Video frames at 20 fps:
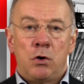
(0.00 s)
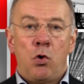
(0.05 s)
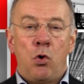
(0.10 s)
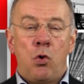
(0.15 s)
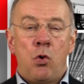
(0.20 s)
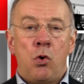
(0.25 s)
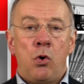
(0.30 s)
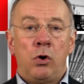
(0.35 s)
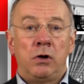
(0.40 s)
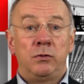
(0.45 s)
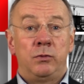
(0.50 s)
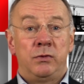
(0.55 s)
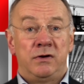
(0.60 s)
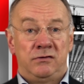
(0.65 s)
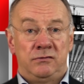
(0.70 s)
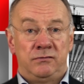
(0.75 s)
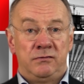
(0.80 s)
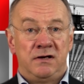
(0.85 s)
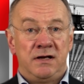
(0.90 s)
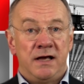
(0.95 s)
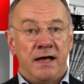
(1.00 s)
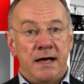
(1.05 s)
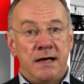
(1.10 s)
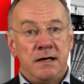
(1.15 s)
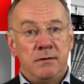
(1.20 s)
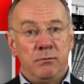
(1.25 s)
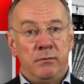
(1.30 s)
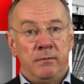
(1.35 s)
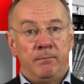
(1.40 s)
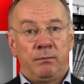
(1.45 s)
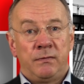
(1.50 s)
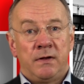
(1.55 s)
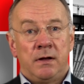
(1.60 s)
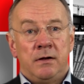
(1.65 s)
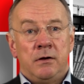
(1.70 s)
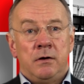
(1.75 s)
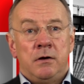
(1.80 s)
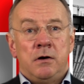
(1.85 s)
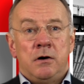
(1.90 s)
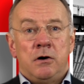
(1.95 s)
always with the aim
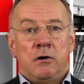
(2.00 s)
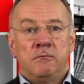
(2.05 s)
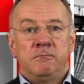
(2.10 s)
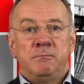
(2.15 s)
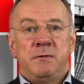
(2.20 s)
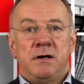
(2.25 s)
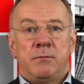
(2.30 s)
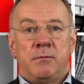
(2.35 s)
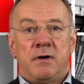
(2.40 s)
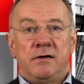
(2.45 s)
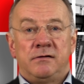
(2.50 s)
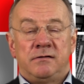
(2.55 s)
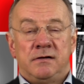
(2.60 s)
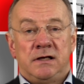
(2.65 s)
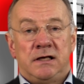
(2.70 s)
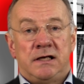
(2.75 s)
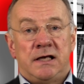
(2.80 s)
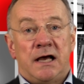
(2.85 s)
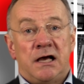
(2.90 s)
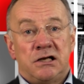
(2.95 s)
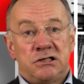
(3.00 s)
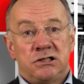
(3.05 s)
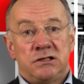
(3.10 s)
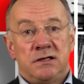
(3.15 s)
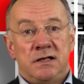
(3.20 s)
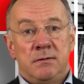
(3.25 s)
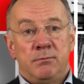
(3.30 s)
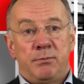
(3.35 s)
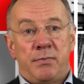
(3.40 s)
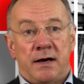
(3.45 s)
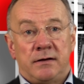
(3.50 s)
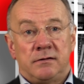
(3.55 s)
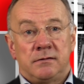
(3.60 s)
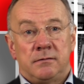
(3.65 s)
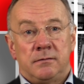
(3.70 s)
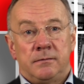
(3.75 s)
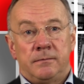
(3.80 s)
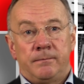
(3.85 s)
of minimizing cash impact.